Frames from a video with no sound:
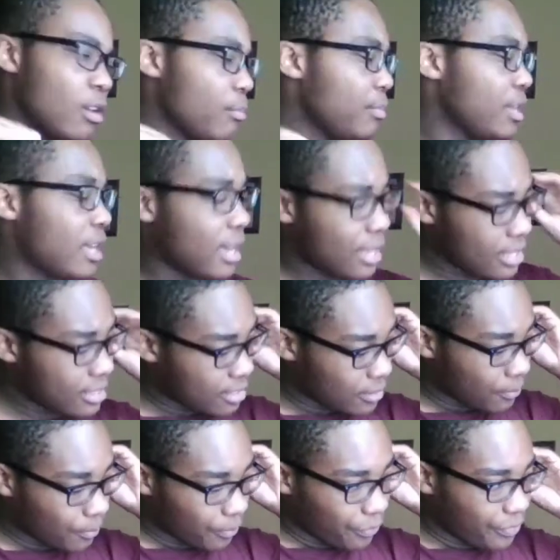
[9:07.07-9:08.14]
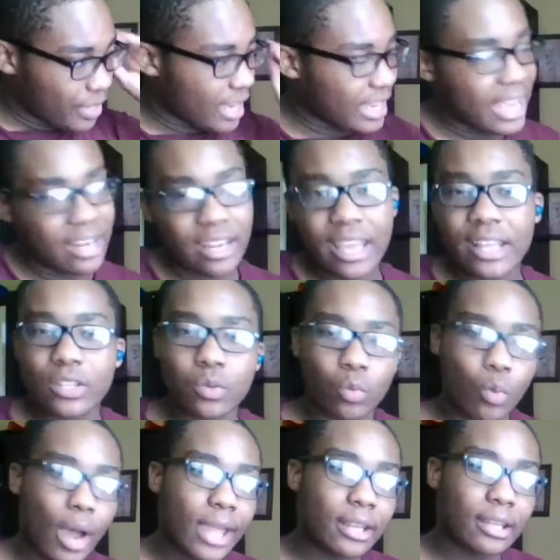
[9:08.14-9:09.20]
because again, it's
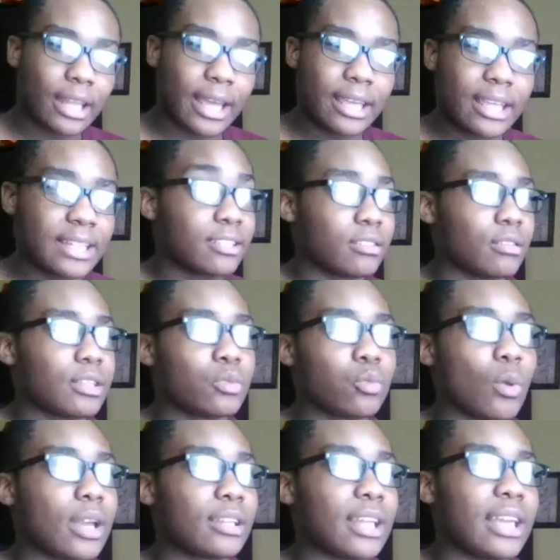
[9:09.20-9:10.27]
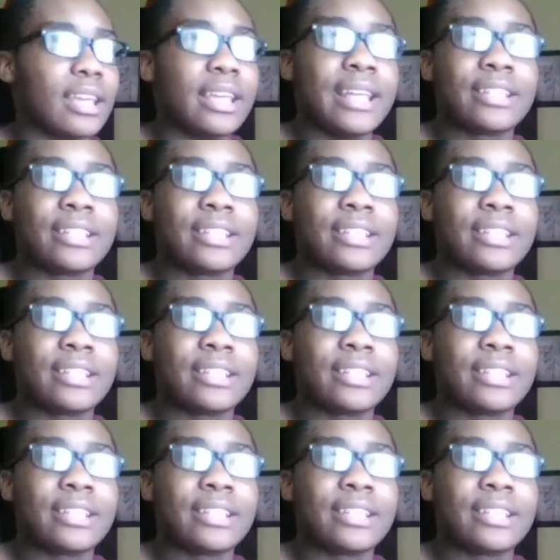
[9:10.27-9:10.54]
white light, it's white light,